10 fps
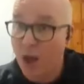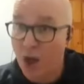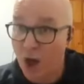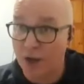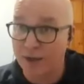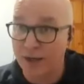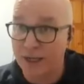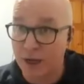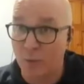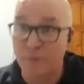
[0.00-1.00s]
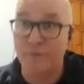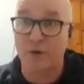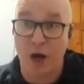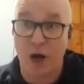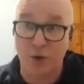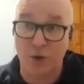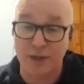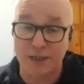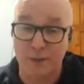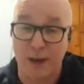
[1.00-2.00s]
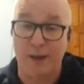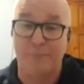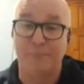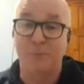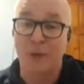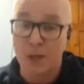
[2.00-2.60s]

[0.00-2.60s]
on year one for Connor Dolan as well. It